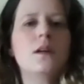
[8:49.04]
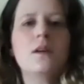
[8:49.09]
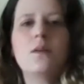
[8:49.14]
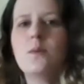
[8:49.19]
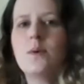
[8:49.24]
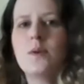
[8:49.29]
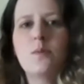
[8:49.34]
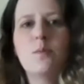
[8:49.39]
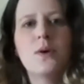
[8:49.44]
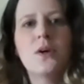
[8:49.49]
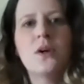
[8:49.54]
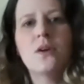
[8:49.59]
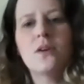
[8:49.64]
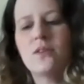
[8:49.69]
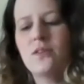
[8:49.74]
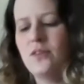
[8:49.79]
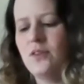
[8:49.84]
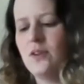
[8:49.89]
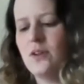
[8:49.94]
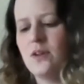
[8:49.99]
With
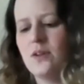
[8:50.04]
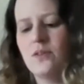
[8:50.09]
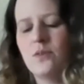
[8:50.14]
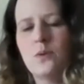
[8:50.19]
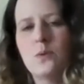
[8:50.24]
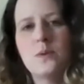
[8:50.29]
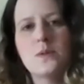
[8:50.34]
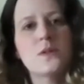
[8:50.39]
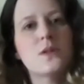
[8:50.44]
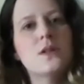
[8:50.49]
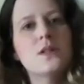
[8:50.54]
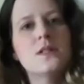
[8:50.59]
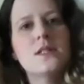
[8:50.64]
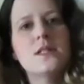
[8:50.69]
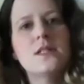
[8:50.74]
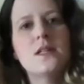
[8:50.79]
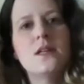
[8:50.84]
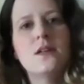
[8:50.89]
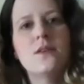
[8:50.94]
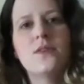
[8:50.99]
books, it's always good to
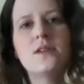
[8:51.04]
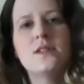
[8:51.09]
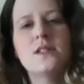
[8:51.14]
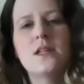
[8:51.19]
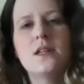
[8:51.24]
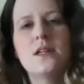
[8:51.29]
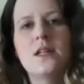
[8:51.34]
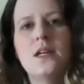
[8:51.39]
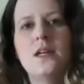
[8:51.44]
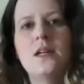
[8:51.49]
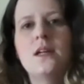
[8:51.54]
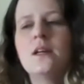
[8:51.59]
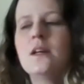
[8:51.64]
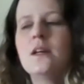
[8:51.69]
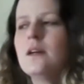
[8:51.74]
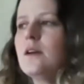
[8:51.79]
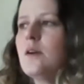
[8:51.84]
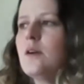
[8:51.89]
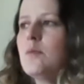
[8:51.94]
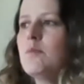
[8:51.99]
see if there's any
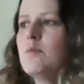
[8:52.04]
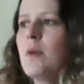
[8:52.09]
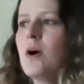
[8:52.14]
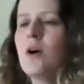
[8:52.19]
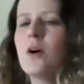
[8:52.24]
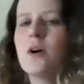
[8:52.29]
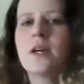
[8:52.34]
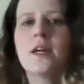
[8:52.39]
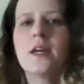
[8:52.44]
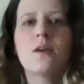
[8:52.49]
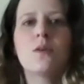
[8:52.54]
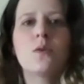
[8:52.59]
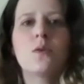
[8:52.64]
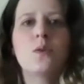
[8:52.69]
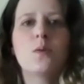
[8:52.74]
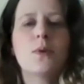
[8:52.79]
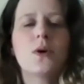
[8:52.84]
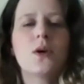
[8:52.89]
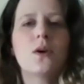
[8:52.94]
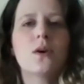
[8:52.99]
marking on
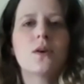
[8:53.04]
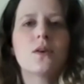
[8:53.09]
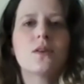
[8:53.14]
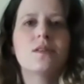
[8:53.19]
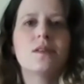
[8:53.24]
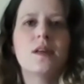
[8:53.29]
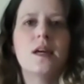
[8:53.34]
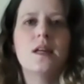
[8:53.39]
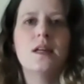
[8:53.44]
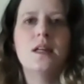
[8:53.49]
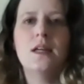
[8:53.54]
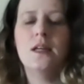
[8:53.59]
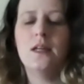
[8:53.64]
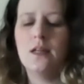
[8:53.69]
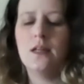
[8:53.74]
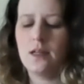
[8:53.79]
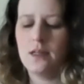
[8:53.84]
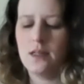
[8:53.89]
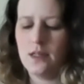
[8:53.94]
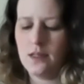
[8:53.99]
the books,
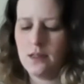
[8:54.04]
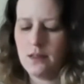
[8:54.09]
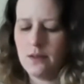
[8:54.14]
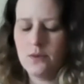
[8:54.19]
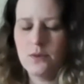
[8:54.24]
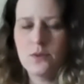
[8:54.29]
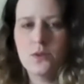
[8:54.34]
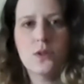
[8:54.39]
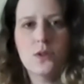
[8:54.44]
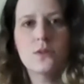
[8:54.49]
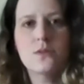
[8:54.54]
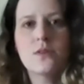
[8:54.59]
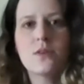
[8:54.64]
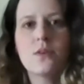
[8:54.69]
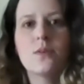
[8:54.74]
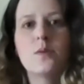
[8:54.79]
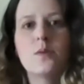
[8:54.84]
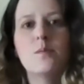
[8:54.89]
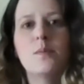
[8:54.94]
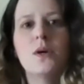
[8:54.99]
any little dots
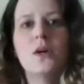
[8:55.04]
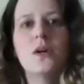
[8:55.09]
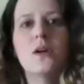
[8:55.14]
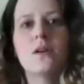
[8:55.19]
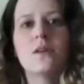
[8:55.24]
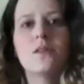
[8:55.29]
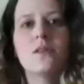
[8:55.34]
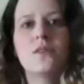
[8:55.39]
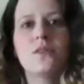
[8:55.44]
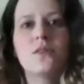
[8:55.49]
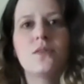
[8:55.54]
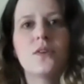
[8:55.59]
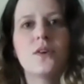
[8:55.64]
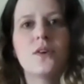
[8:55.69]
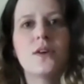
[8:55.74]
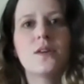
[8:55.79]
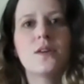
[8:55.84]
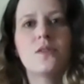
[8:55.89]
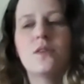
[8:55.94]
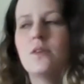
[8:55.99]
on the books,
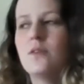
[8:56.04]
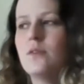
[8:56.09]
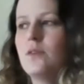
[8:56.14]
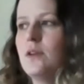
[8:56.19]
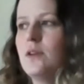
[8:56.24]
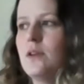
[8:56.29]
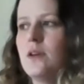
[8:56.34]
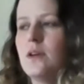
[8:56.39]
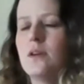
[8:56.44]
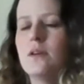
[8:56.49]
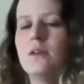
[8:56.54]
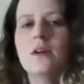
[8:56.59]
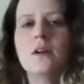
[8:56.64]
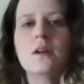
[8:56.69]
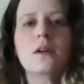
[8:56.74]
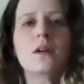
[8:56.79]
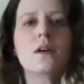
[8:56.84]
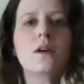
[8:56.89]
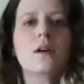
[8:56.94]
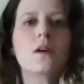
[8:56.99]
for
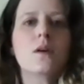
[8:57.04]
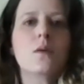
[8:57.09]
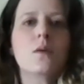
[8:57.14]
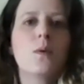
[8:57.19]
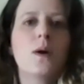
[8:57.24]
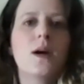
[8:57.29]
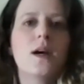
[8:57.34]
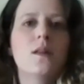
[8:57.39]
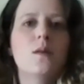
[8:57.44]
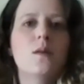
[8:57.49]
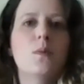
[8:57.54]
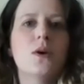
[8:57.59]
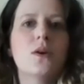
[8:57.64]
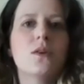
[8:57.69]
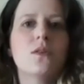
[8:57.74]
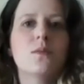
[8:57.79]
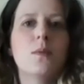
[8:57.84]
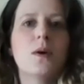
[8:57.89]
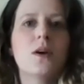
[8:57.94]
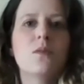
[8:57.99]
where the
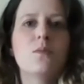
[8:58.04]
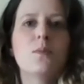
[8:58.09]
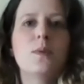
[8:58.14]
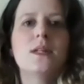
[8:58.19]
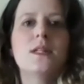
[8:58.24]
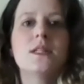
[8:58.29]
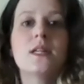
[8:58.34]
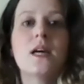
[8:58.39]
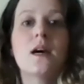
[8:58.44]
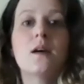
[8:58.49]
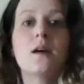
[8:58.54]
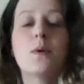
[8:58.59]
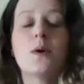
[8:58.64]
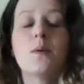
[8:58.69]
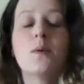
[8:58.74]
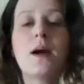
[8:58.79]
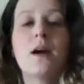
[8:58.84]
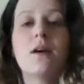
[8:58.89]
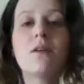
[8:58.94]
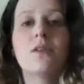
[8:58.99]
books might have been attacked by
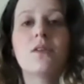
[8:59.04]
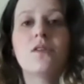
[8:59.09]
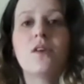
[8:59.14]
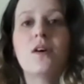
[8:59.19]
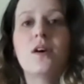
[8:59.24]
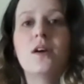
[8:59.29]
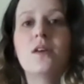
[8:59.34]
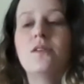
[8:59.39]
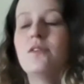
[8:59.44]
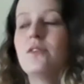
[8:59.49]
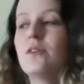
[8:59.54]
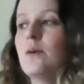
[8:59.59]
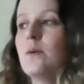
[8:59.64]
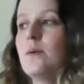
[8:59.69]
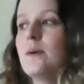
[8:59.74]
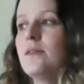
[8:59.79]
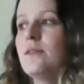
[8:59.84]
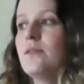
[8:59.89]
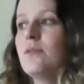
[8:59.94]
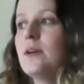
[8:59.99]
parasites. So
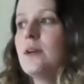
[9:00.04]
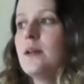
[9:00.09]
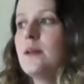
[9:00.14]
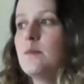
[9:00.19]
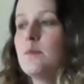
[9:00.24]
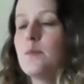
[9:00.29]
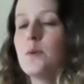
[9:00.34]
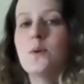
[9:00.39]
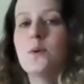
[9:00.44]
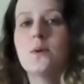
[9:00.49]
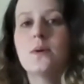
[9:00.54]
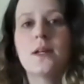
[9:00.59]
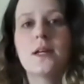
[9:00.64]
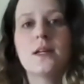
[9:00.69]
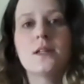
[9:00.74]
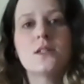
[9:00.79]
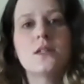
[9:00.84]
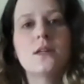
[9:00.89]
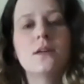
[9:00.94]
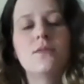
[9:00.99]
it's really important,
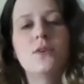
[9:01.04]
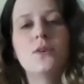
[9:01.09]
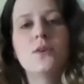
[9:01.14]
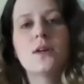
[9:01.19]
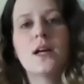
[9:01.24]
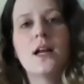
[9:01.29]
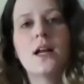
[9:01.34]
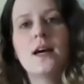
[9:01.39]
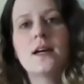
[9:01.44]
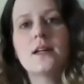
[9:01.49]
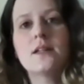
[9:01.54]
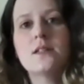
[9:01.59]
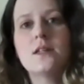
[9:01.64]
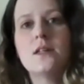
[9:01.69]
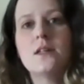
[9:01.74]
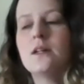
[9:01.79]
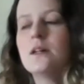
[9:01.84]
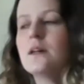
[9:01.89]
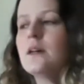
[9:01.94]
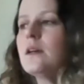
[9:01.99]
actually, if you're a
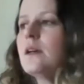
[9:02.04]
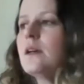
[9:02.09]
collector,